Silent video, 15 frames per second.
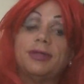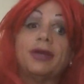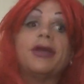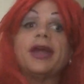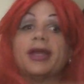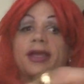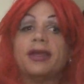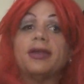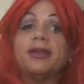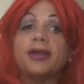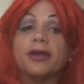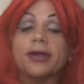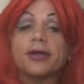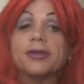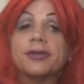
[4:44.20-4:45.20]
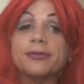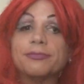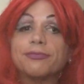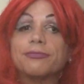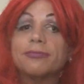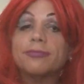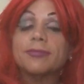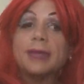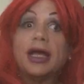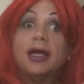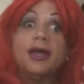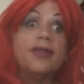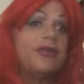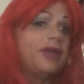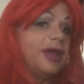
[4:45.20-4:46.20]
the crackhead character,
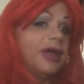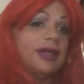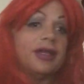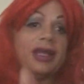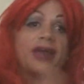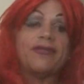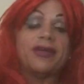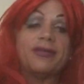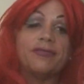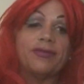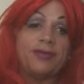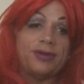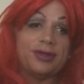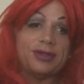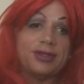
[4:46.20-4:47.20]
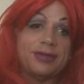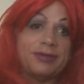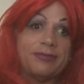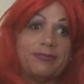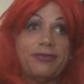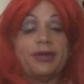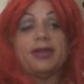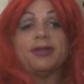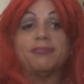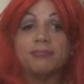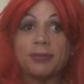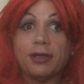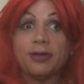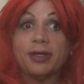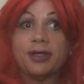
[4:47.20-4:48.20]
then I can laugh at him for this. I mean, fuck it.
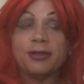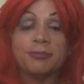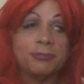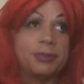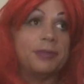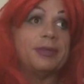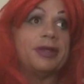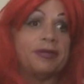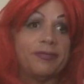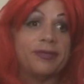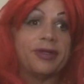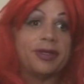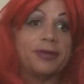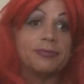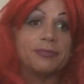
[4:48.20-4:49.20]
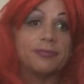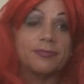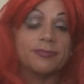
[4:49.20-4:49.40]
Okay, you're being funny.